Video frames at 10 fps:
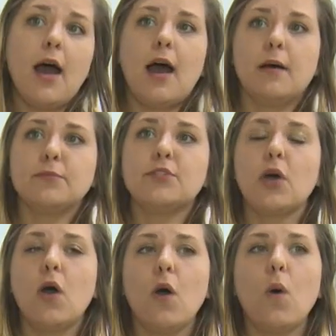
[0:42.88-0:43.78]
um,
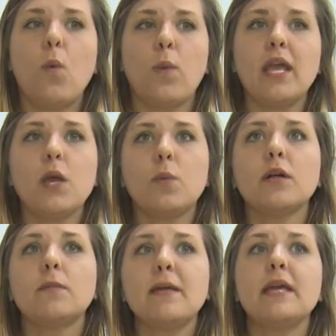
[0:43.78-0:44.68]
so we
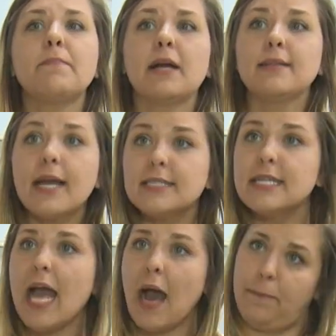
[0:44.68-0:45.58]
will be
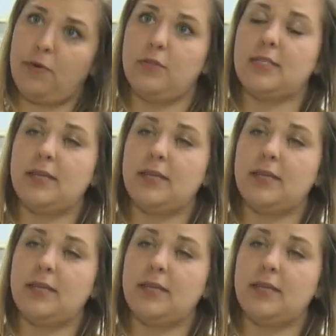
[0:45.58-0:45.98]
collecting apples